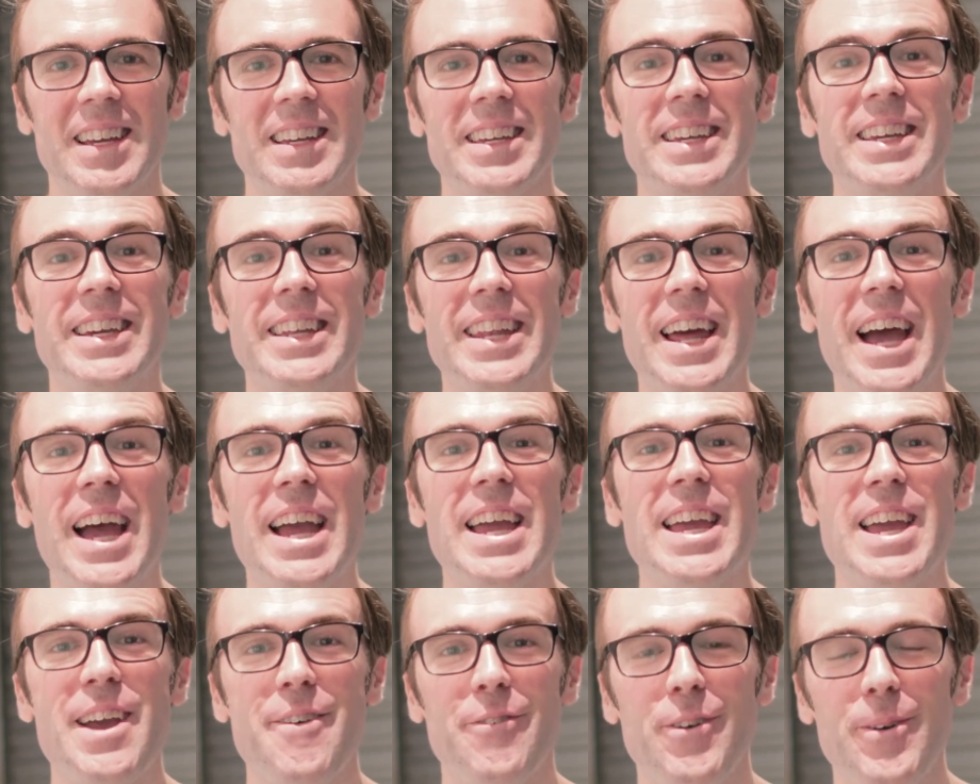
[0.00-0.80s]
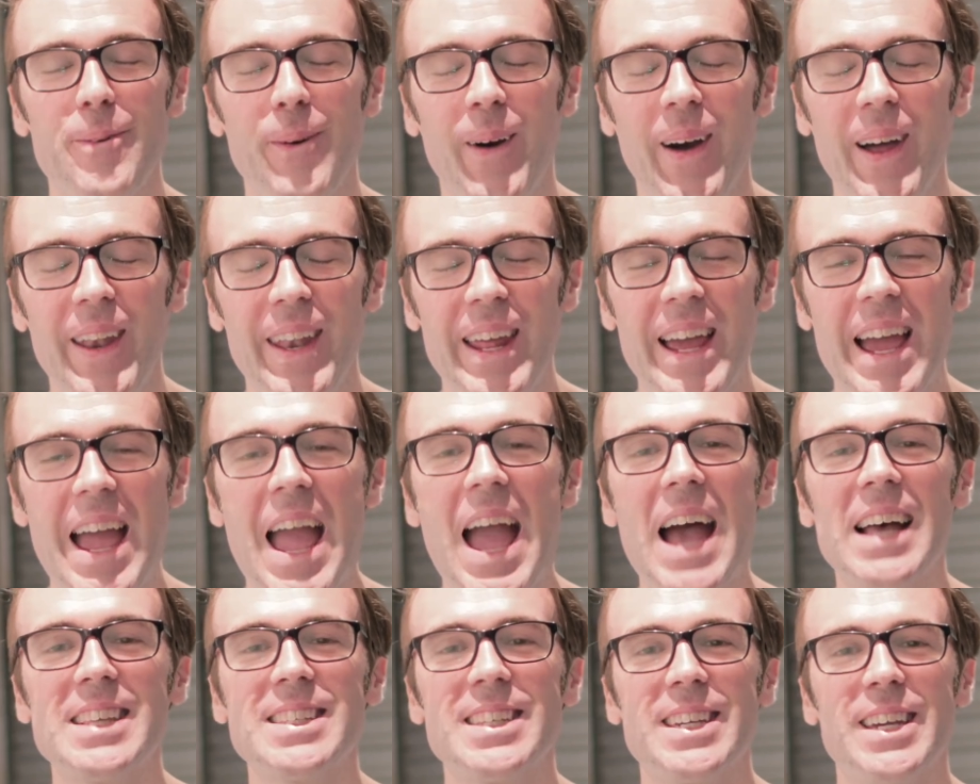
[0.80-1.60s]
G'day everyone,
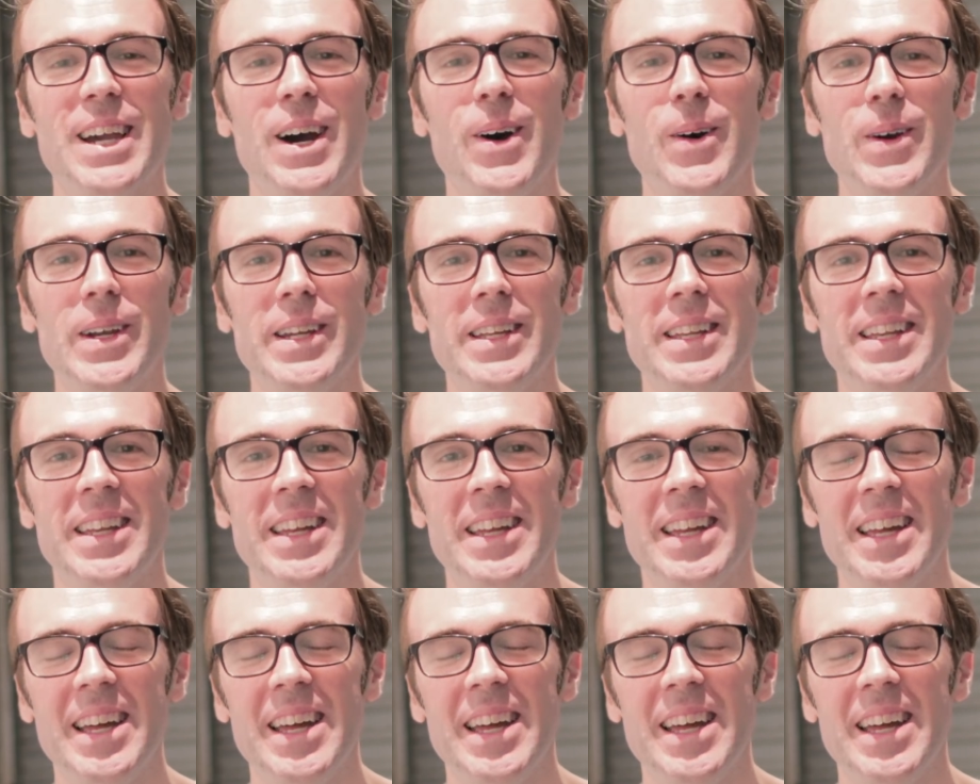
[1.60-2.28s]
how's it going?